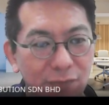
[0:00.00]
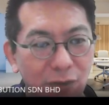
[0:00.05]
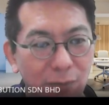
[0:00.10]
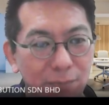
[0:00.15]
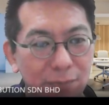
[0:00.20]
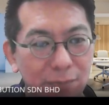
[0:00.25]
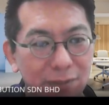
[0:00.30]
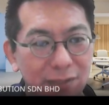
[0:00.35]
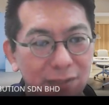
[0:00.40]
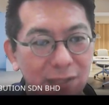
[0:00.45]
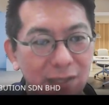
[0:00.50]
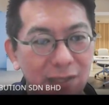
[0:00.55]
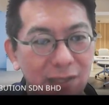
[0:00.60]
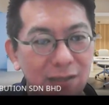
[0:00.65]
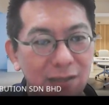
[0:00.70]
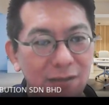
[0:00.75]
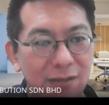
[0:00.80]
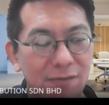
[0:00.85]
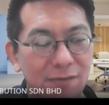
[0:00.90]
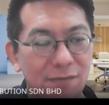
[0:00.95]

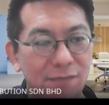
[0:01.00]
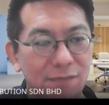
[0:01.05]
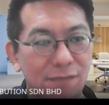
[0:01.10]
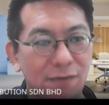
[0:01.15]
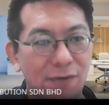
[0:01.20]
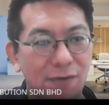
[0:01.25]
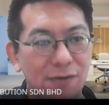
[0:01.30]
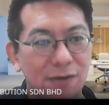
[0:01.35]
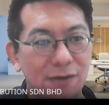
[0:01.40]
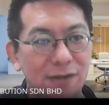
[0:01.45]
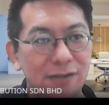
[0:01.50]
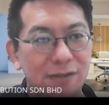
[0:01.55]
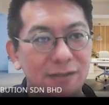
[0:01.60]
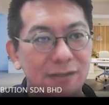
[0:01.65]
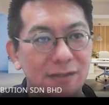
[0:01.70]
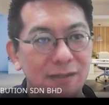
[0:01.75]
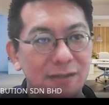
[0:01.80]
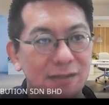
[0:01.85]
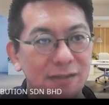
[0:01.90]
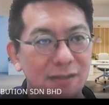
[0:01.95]
company
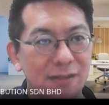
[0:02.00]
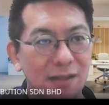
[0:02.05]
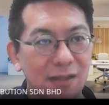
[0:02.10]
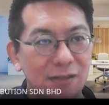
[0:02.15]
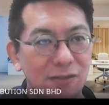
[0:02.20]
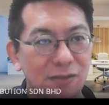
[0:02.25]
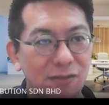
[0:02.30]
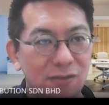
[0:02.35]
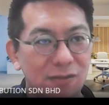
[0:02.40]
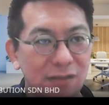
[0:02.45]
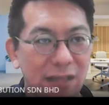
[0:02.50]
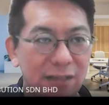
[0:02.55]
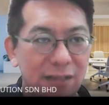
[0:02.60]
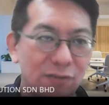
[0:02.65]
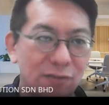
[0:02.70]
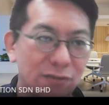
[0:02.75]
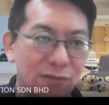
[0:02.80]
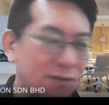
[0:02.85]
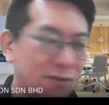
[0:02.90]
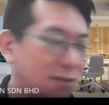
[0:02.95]
foreign, you
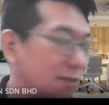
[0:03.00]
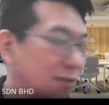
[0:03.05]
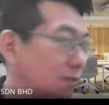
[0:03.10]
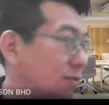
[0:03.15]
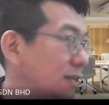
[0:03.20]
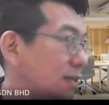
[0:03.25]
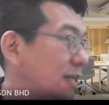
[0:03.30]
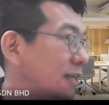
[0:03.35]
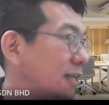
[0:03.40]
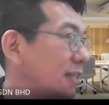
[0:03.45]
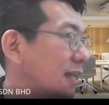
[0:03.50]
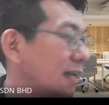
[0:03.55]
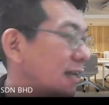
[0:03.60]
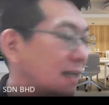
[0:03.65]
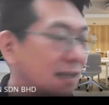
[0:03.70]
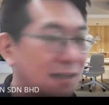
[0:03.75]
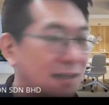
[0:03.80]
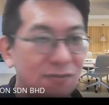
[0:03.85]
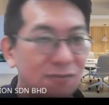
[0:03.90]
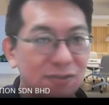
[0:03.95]
don't need to key
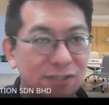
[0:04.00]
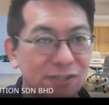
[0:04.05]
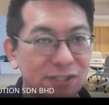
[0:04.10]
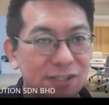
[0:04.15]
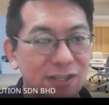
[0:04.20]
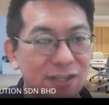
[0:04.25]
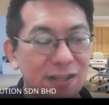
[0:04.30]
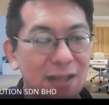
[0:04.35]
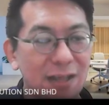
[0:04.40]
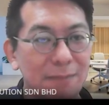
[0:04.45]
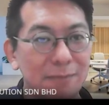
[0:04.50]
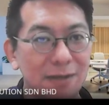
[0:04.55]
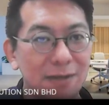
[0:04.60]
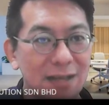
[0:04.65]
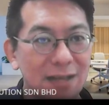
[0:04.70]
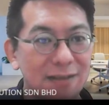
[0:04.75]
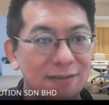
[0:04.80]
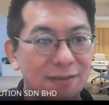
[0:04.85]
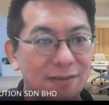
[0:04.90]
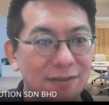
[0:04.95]
the register
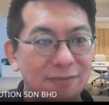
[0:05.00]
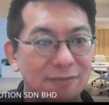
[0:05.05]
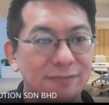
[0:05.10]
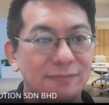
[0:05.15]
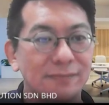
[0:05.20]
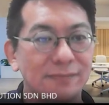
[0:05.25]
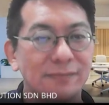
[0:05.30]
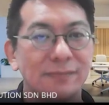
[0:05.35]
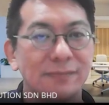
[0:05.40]
number lah.